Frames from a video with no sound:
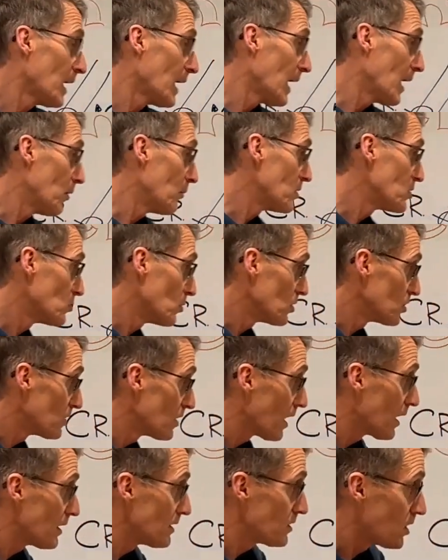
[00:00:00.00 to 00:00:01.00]
which
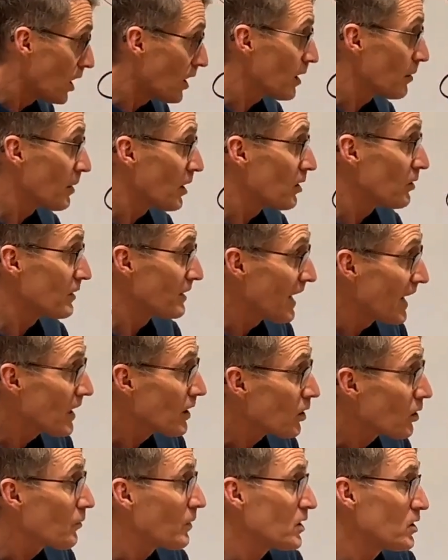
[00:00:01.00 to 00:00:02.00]
we'll talk about
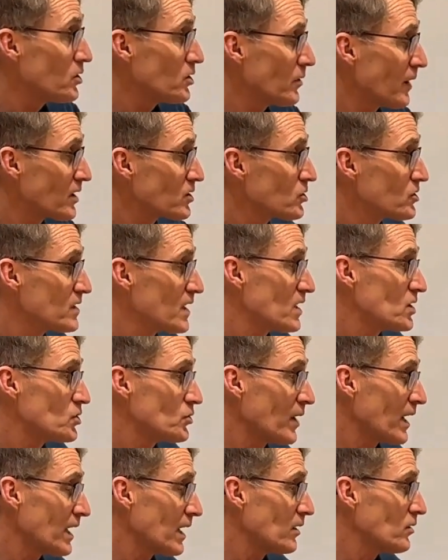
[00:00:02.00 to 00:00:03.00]
later when you do exercise
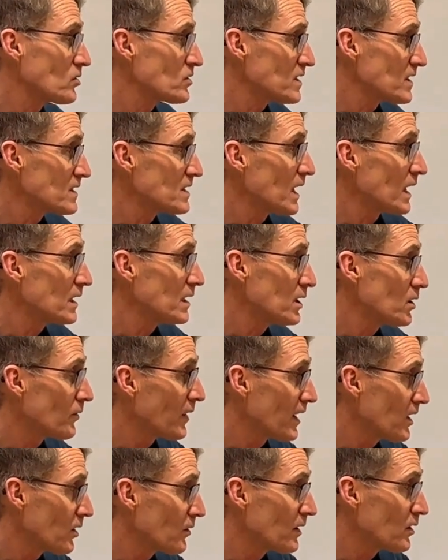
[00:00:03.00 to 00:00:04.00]
training, there's a slightly
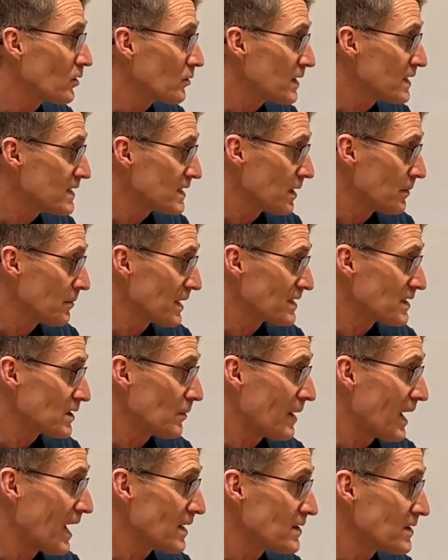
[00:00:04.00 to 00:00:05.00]
greater increase in muscle
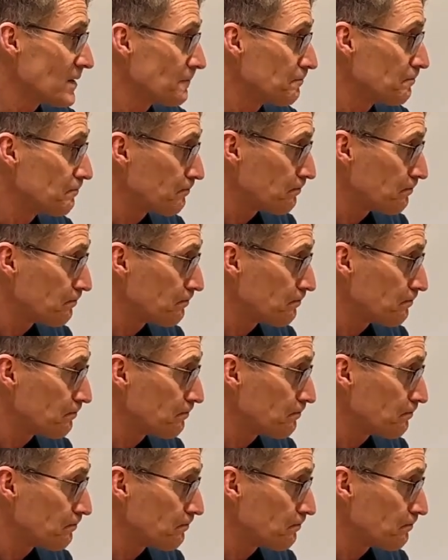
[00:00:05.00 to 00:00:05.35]
mass.